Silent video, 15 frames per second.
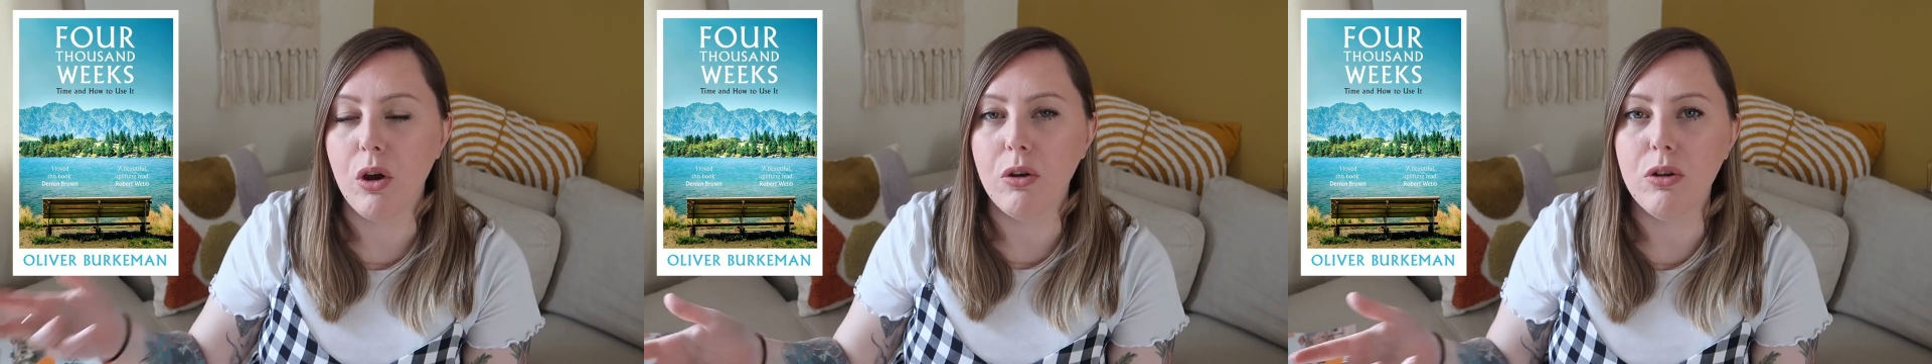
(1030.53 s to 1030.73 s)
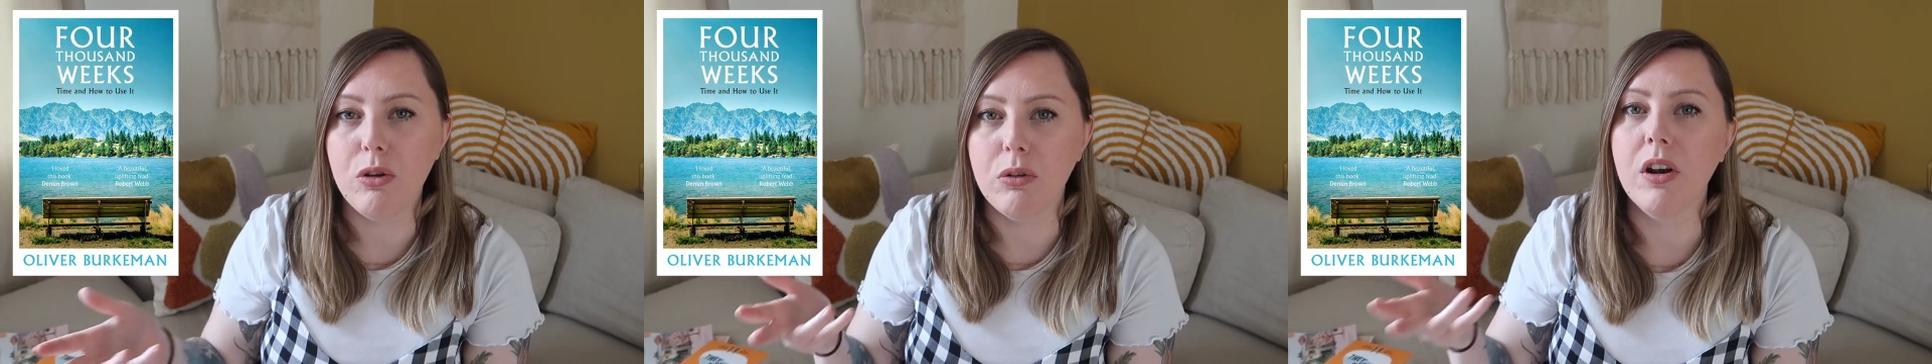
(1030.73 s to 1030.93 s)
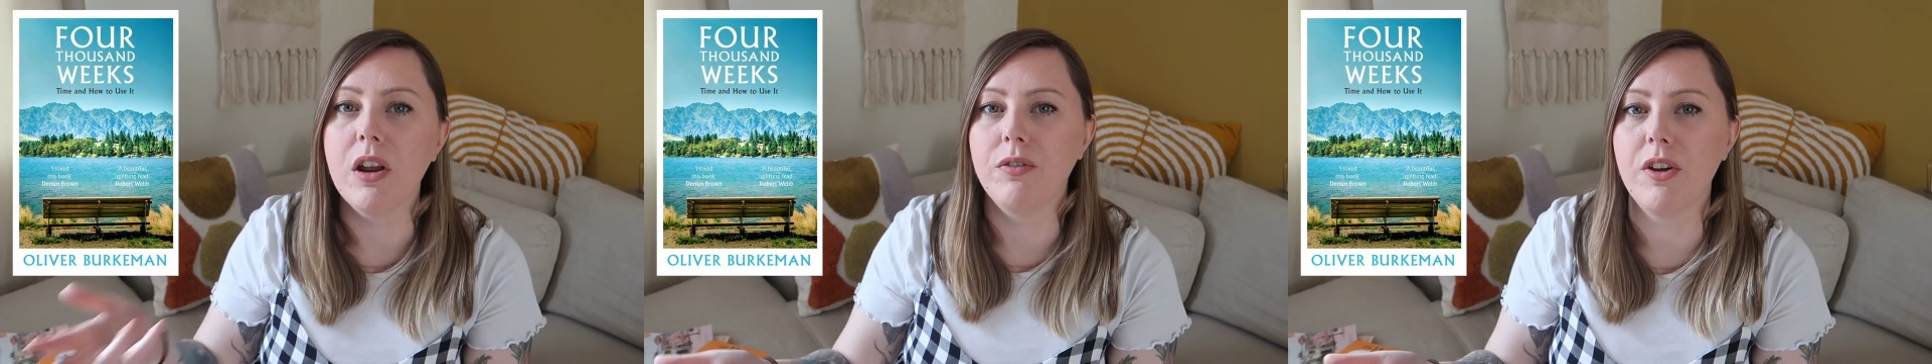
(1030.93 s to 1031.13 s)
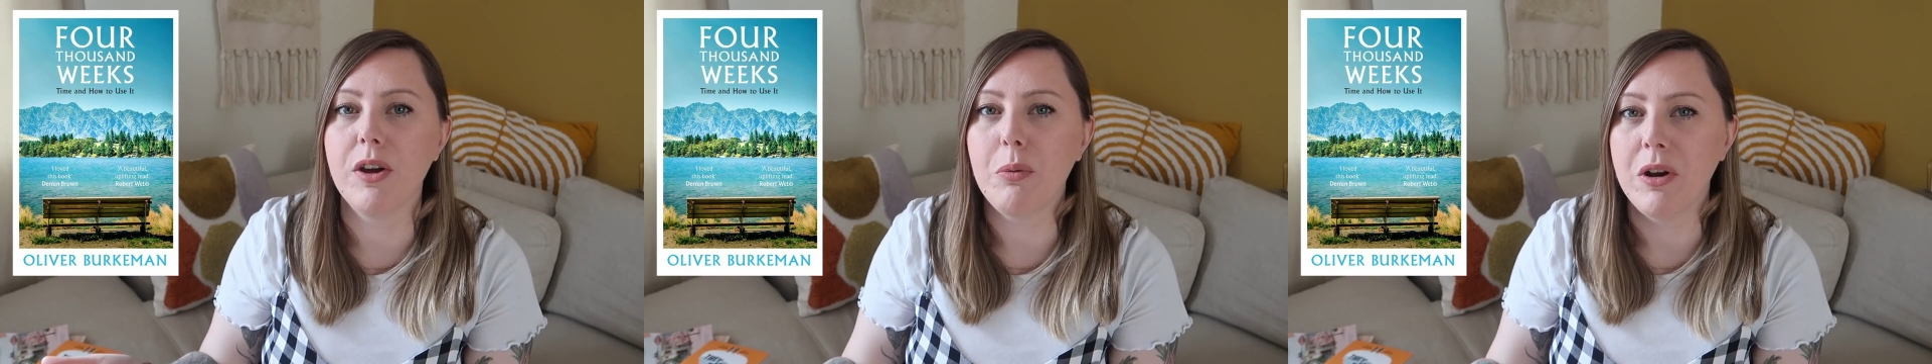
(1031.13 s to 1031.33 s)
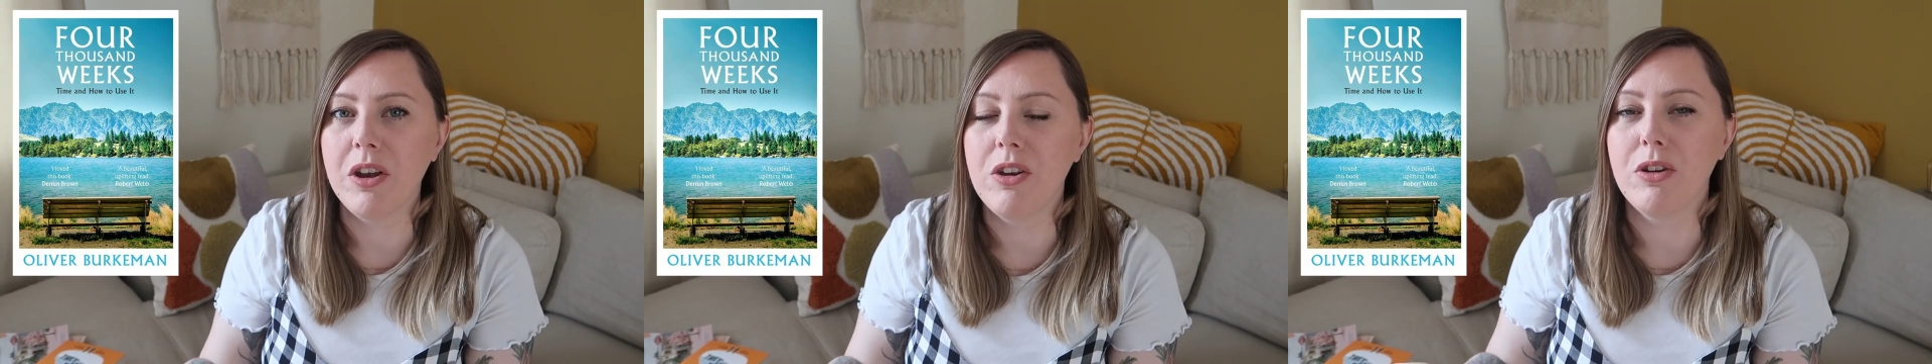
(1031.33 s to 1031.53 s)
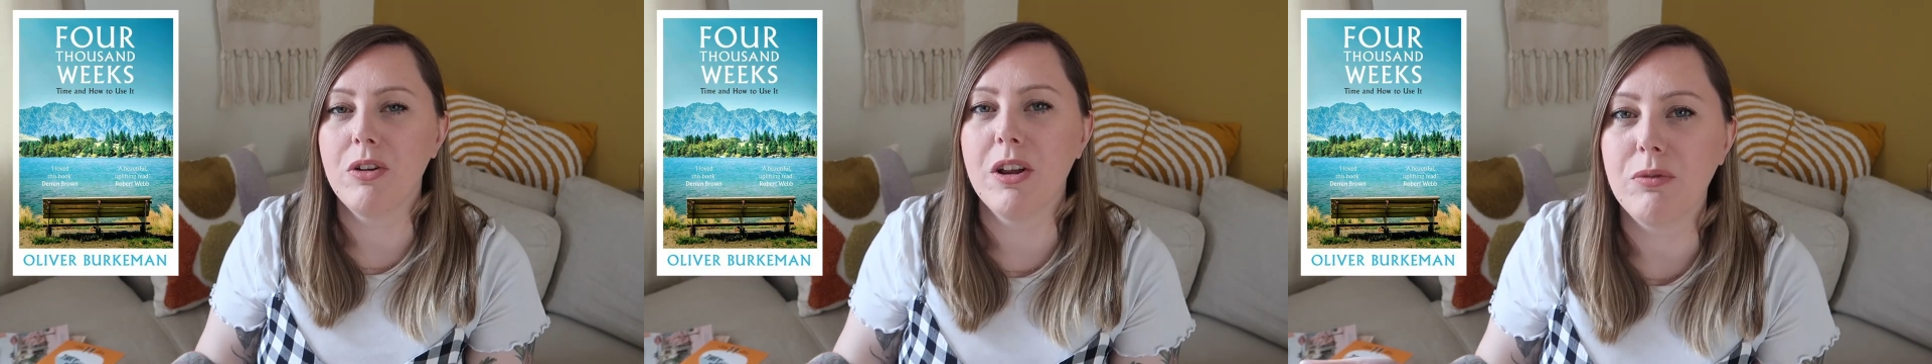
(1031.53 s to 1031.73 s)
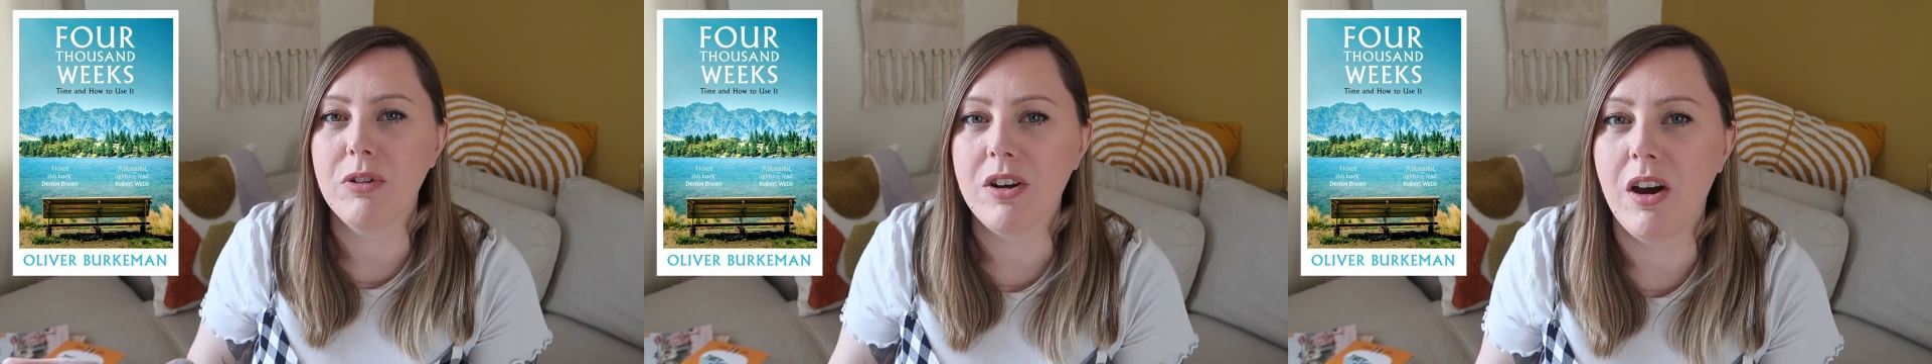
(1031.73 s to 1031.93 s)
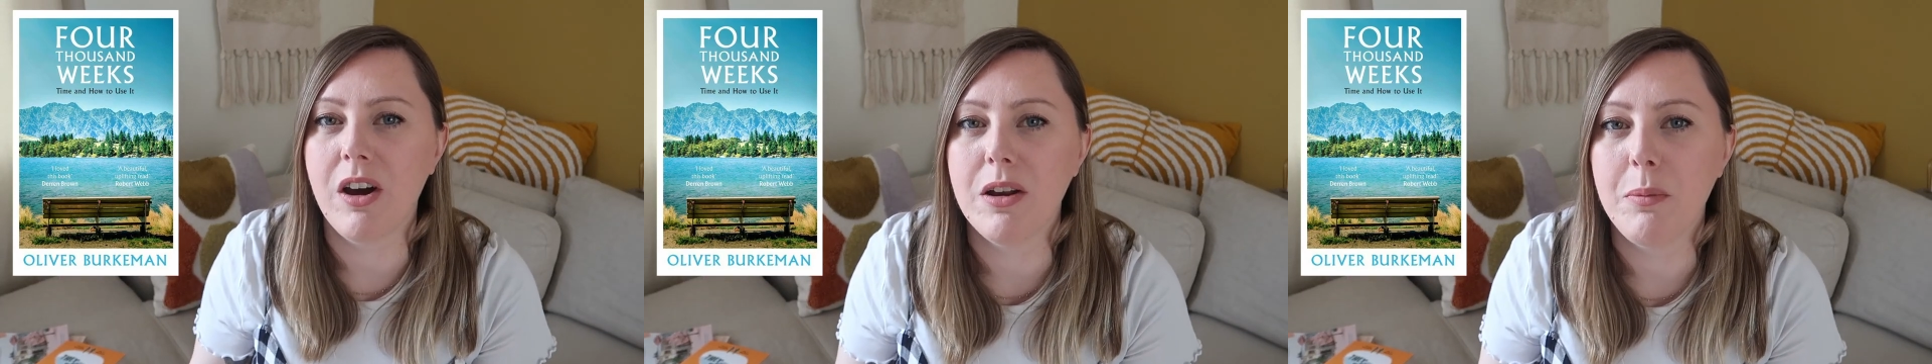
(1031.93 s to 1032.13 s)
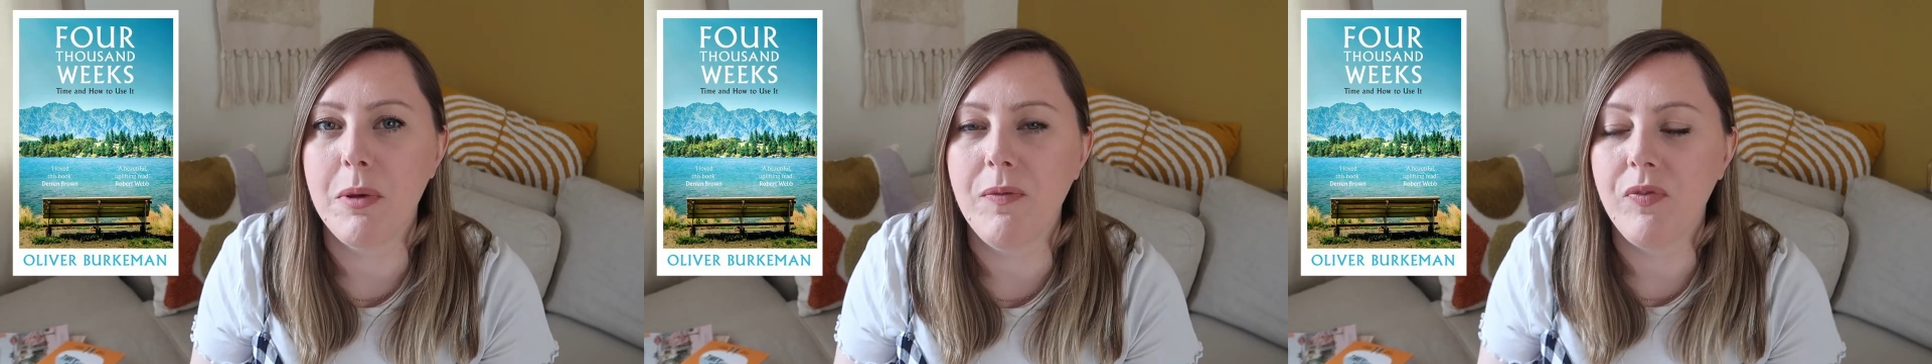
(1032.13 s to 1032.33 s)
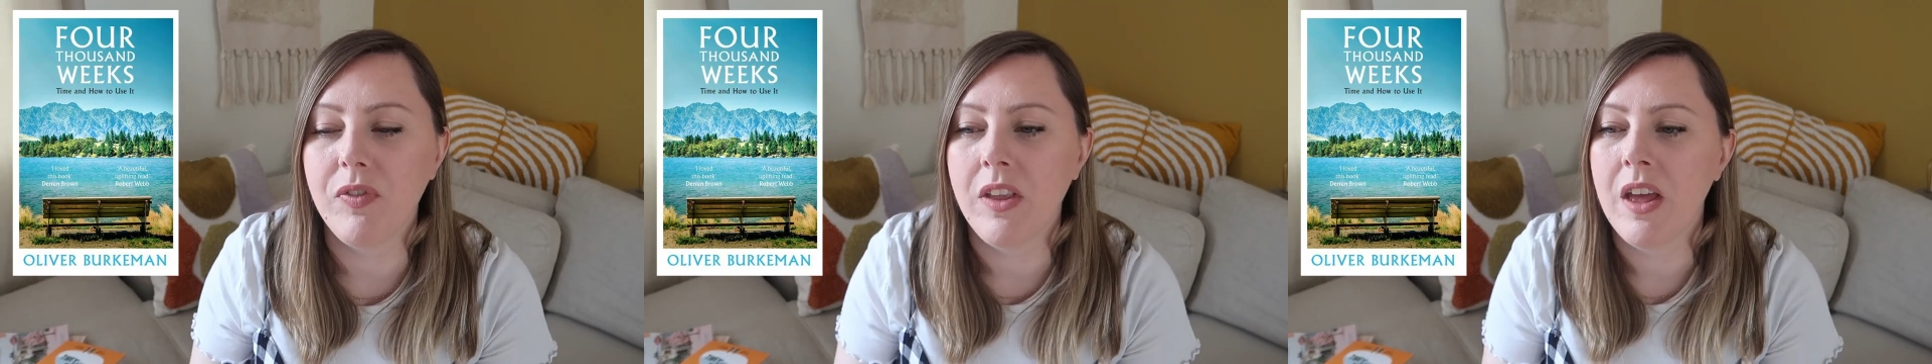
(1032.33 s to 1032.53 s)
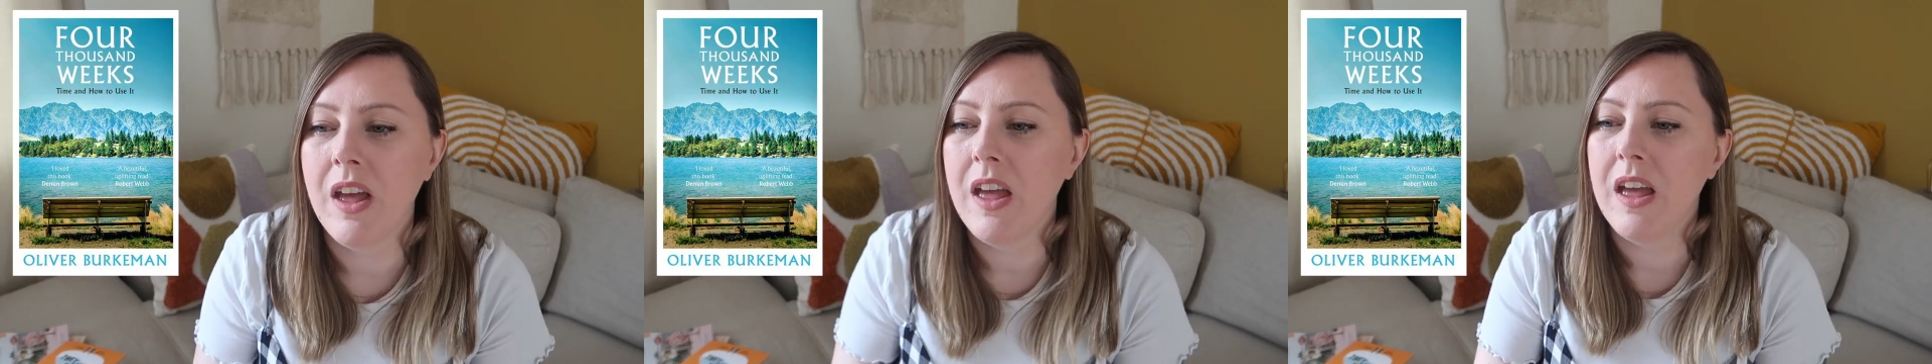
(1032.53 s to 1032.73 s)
you love it when you do it in retirement?